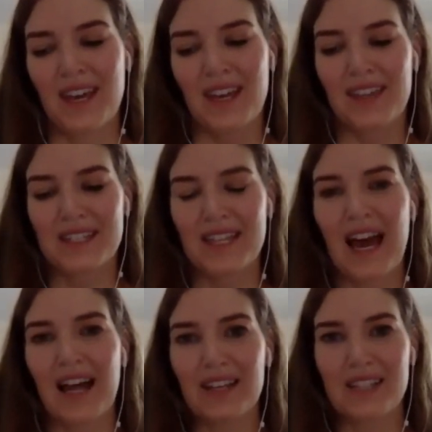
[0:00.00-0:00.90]
this
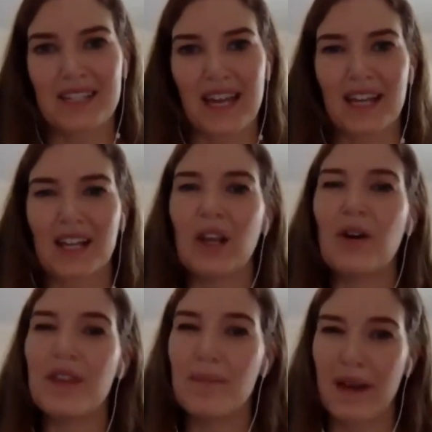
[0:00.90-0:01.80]
allostatic
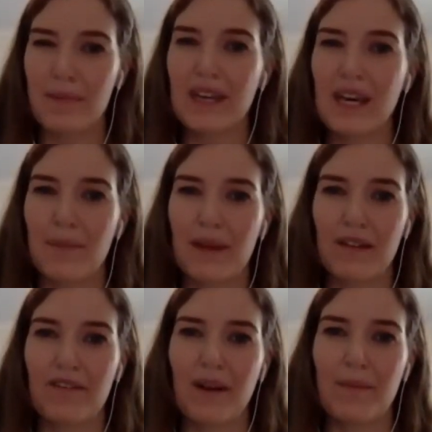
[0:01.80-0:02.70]
load that might be coming
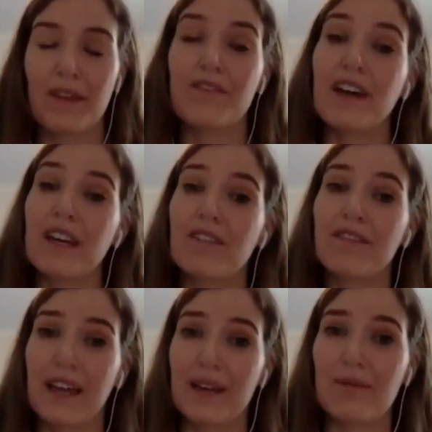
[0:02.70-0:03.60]
from the fight or
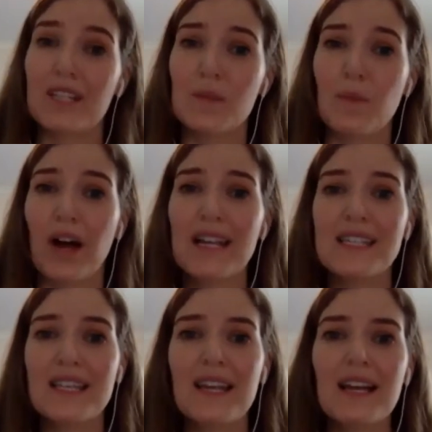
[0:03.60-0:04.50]
flight
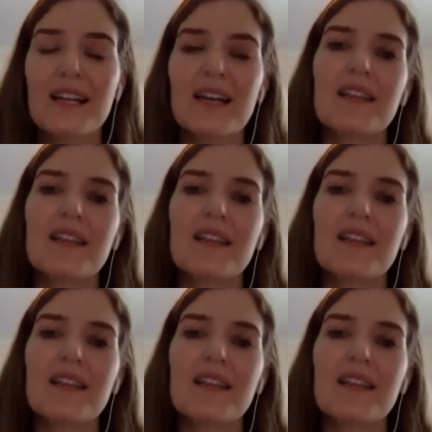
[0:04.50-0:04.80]
response and that